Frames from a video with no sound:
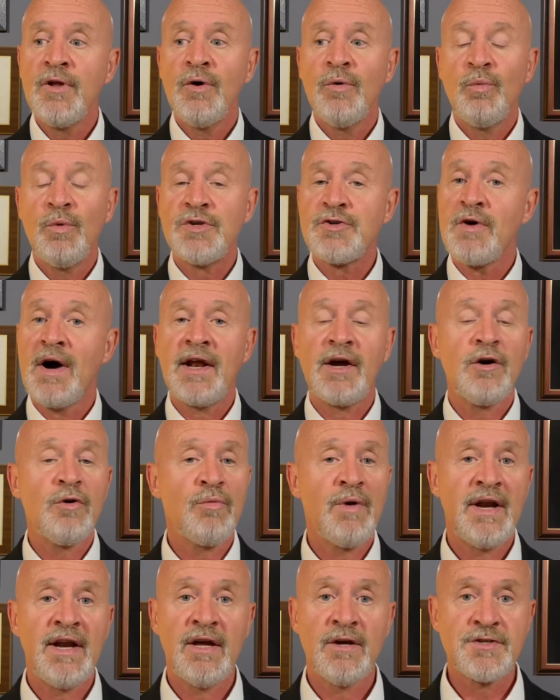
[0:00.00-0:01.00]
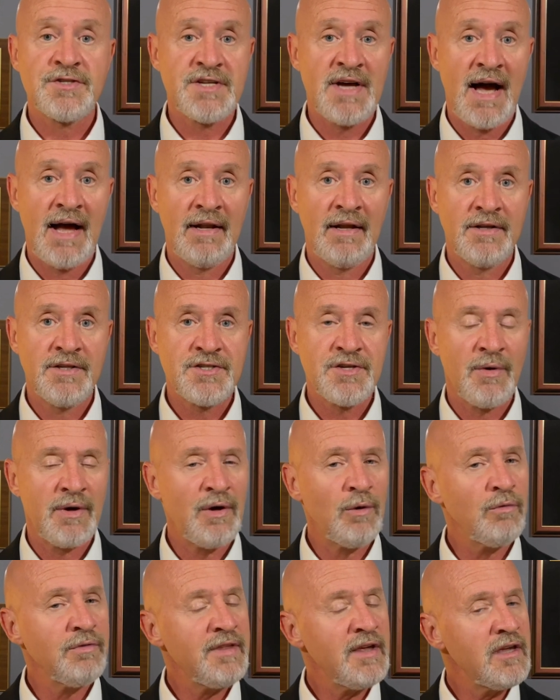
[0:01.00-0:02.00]
we try to go radio silent. So I
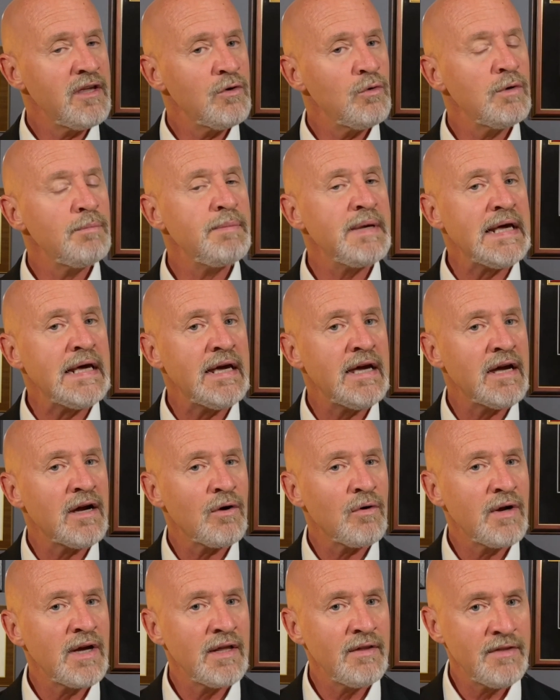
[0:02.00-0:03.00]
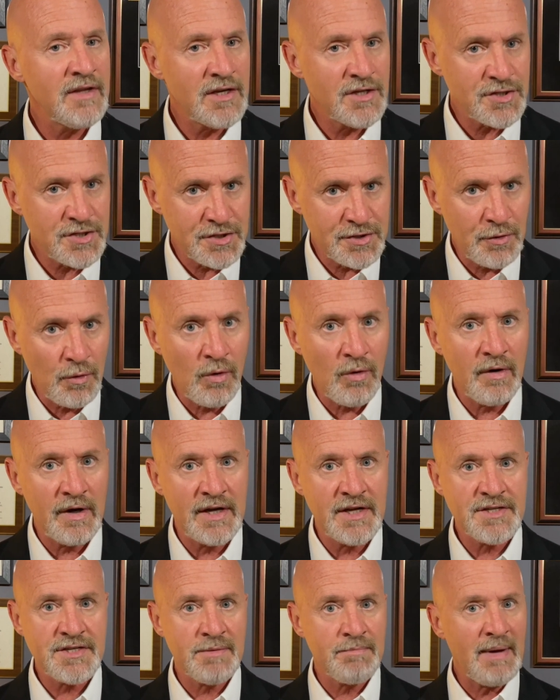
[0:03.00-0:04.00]
don't think you would be hearing these
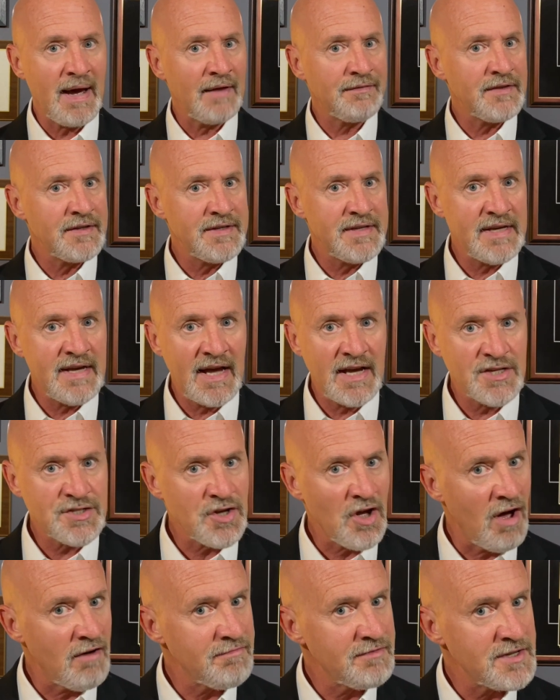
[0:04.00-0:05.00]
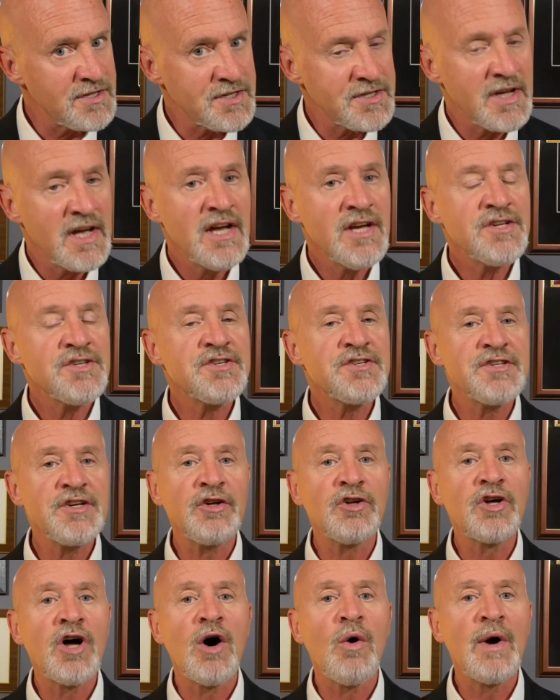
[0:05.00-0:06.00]
stories about the DA's office
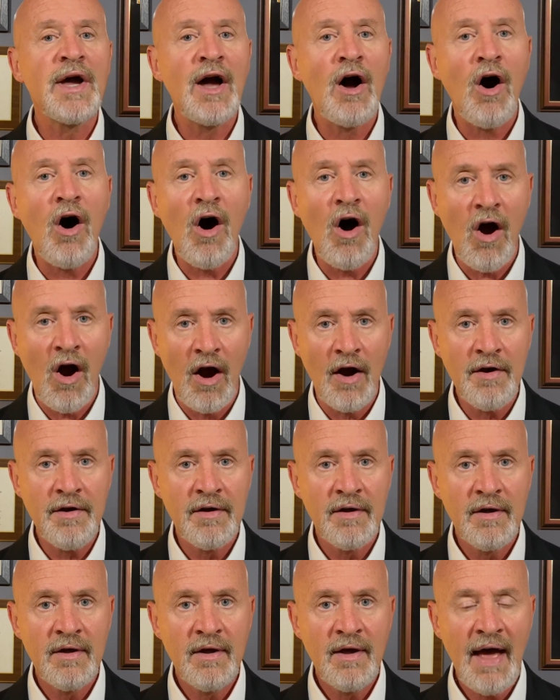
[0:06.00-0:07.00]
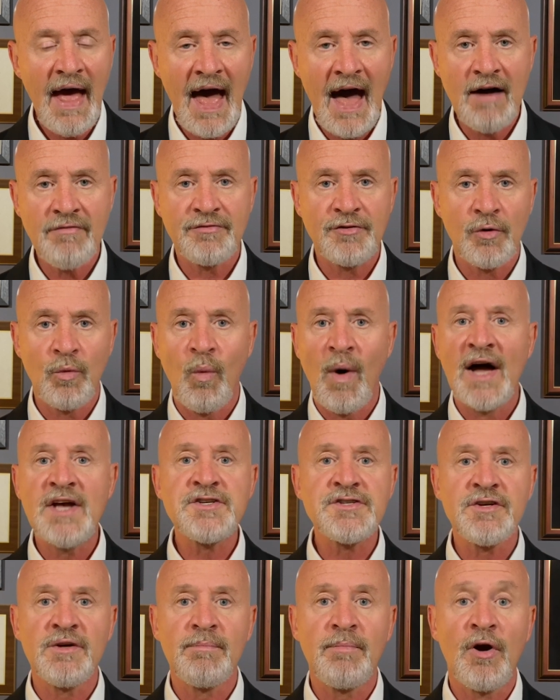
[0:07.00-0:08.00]
still going hard after
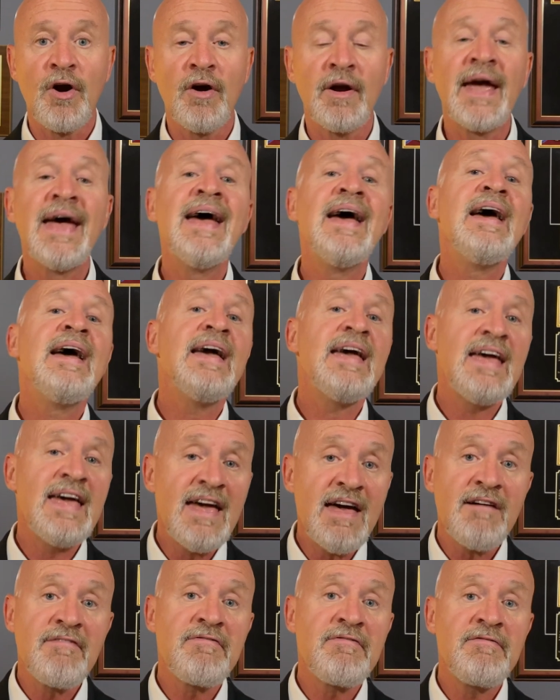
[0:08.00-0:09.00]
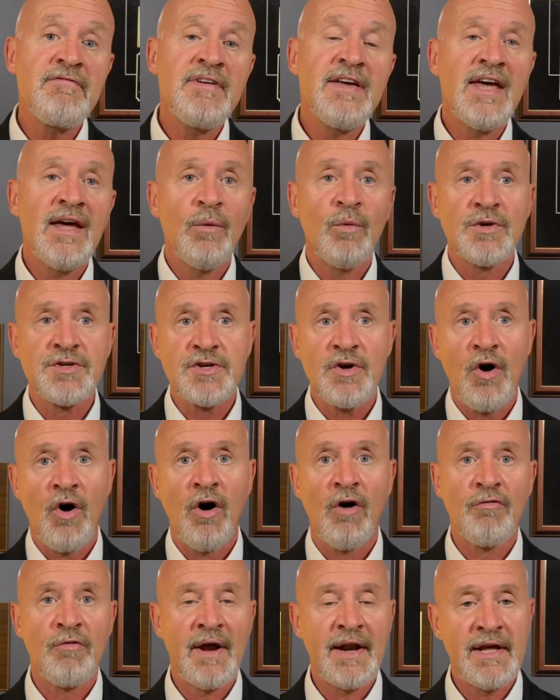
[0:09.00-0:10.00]
Weisselberg if he was
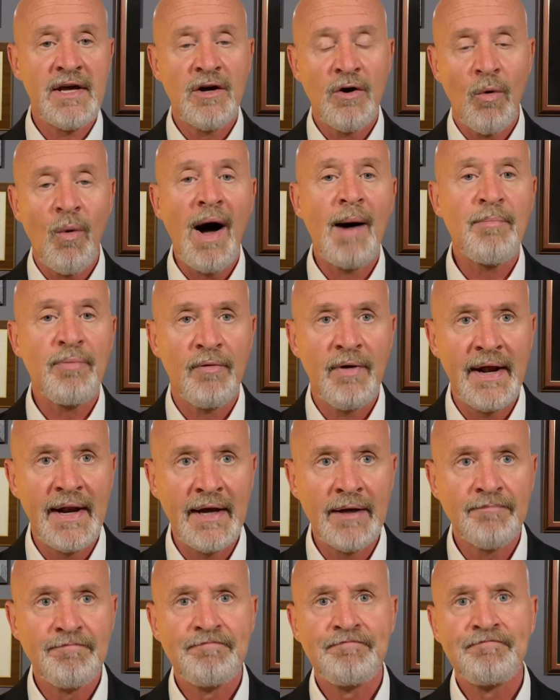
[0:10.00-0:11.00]
already cooperating.